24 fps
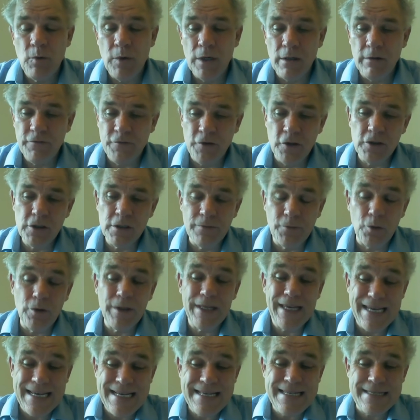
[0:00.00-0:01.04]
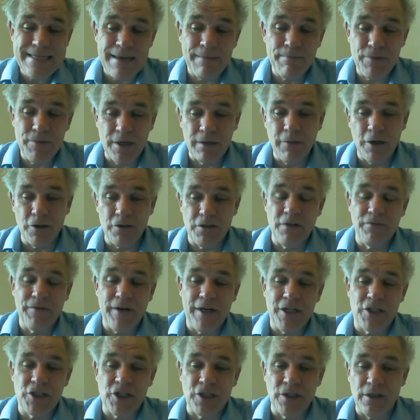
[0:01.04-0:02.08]
Well, first of all, there is something
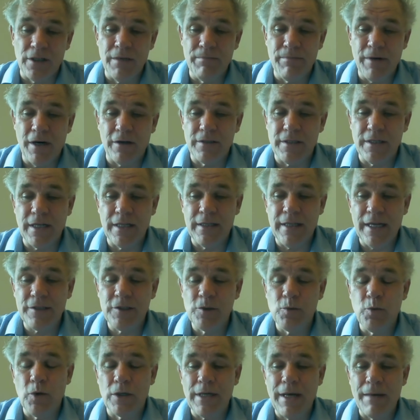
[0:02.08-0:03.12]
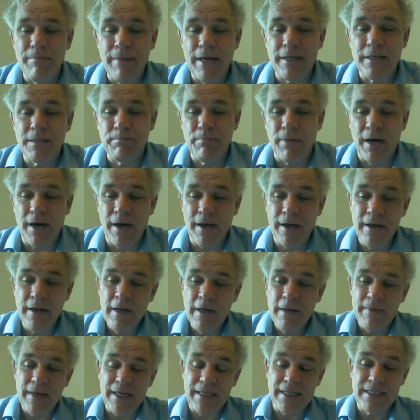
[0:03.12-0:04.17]
motivational about it, and that's what I meant by
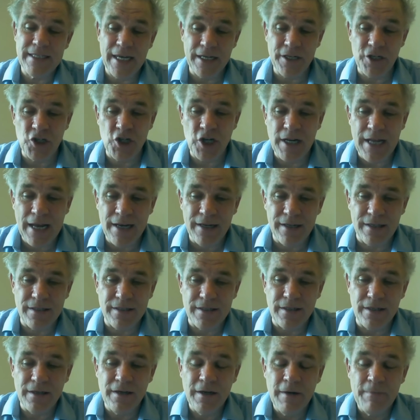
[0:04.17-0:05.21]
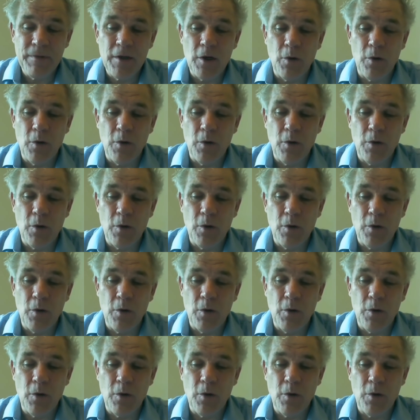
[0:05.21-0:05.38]
intentionality.